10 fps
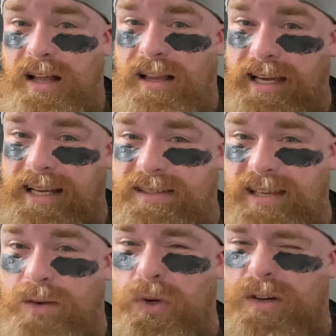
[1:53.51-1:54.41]
Like I
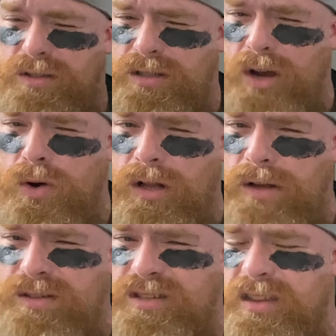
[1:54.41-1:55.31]
said, we are so
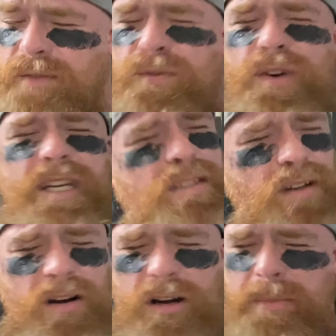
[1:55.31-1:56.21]
close to the free
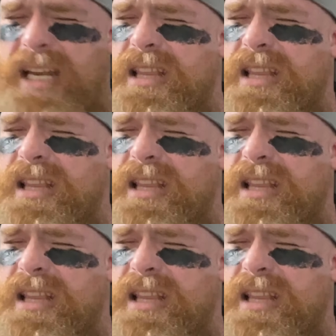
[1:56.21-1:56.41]
tournament,